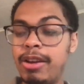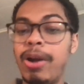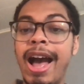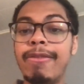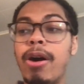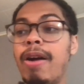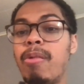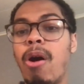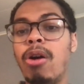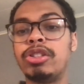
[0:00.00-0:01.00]
you have
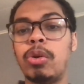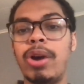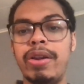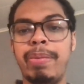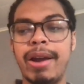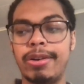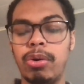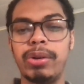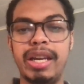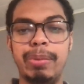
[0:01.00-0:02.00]
also one of the better
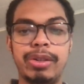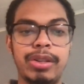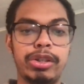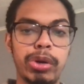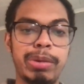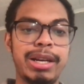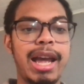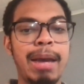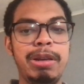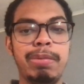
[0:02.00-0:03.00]
goalkeepers in this tournament,
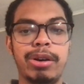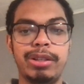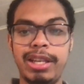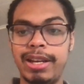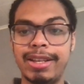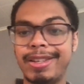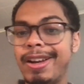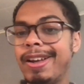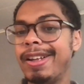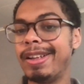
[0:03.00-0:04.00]
Emi Martinez,
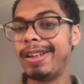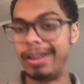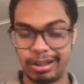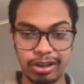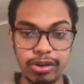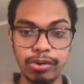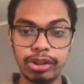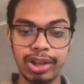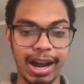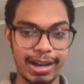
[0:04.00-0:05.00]
a
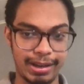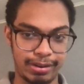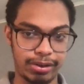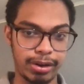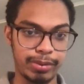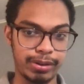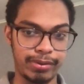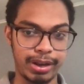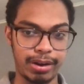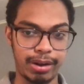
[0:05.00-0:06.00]
huge guy in terms of
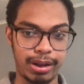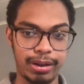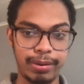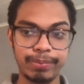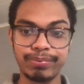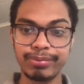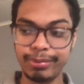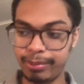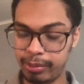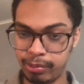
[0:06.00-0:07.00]
their uh,
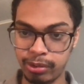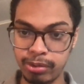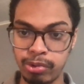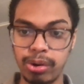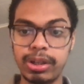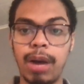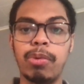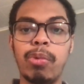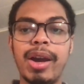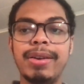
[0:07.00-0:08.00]
World Cup
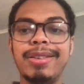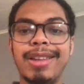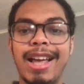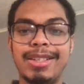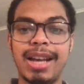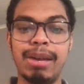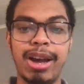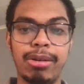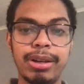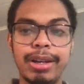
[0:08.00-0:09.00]
win last time
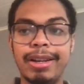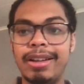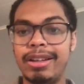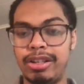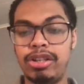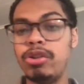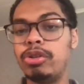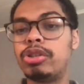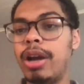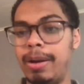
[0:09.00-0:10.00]
out, a huge uh,